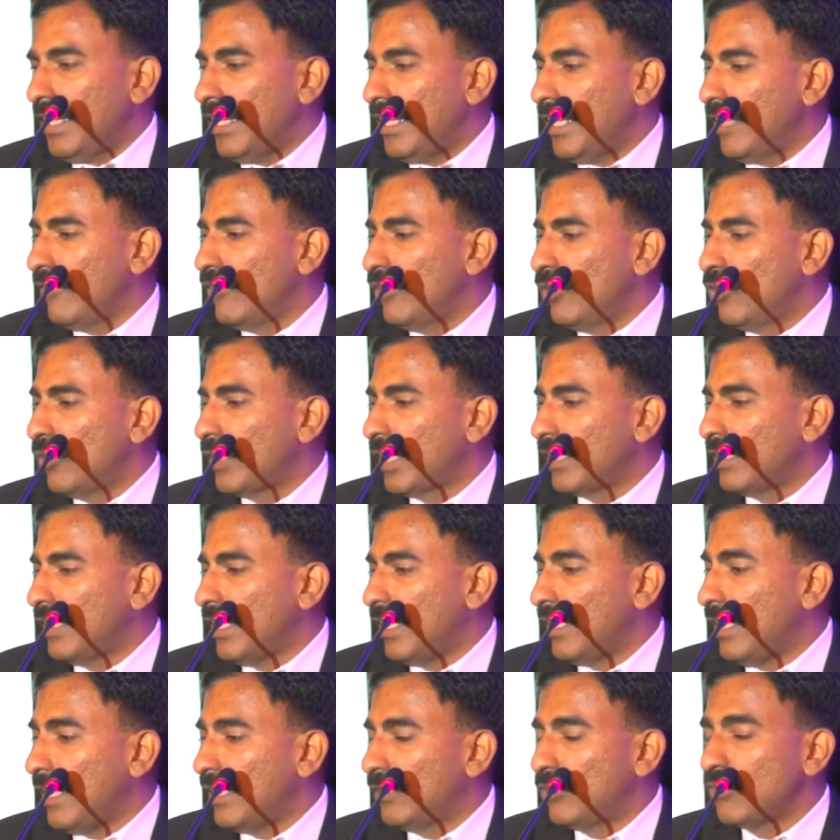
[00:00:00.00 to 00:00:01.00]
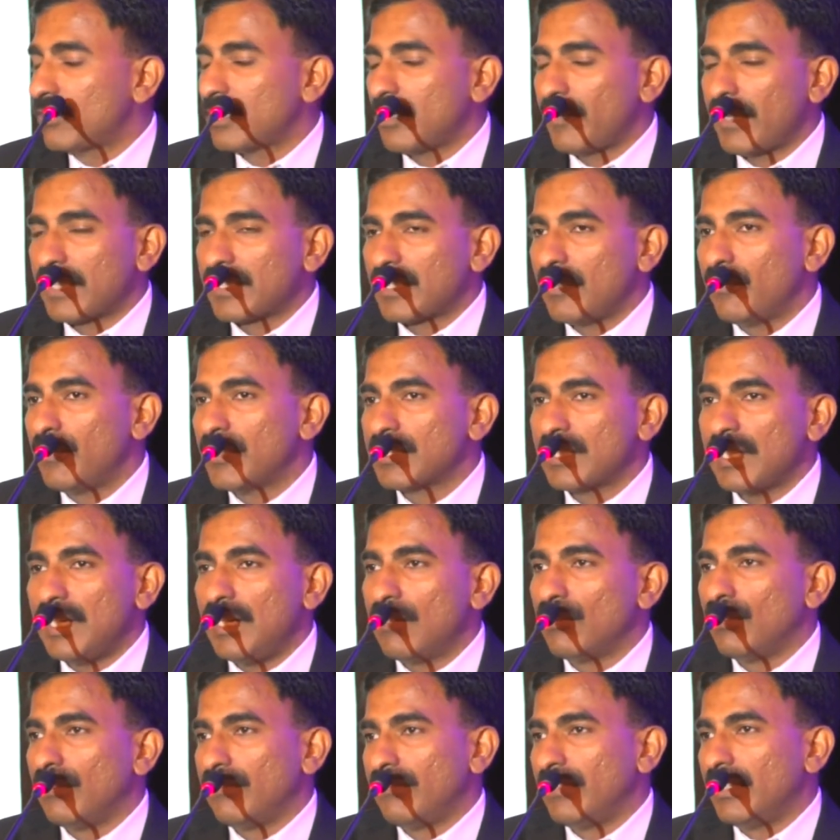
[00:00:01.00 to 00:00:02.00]
And we look at, I took some examples
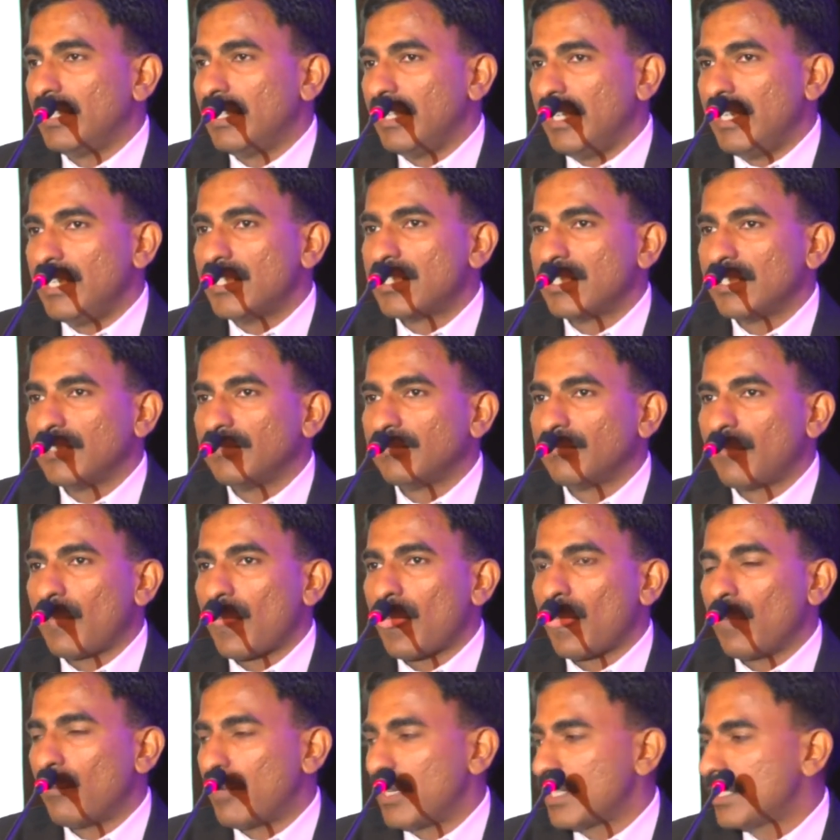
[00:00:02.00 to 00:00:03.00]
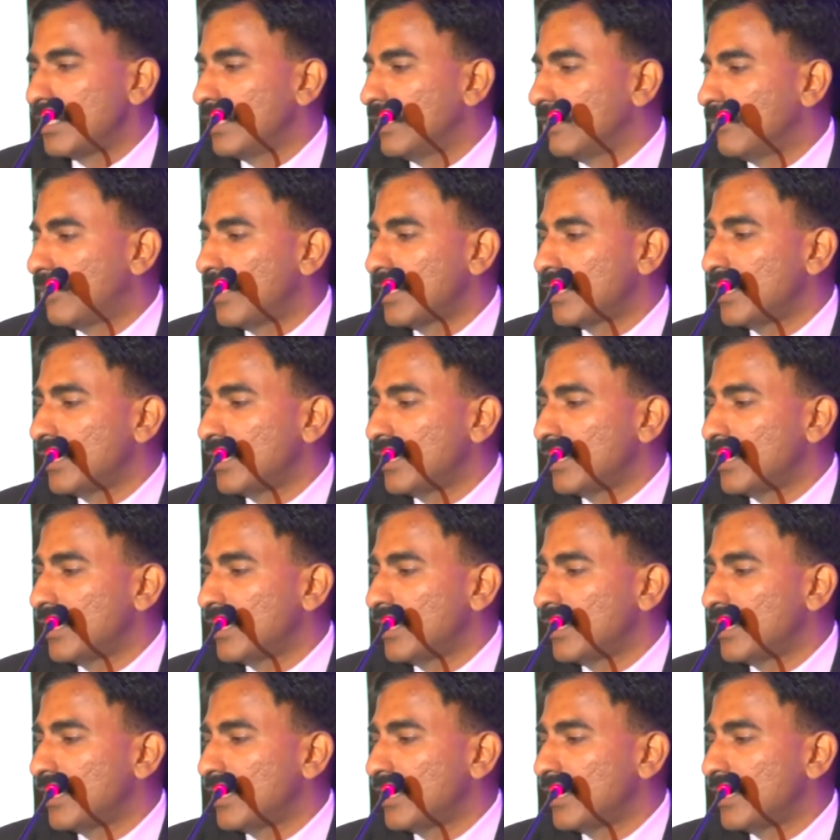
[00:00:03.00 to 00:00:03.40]
out of Asia, Brazil.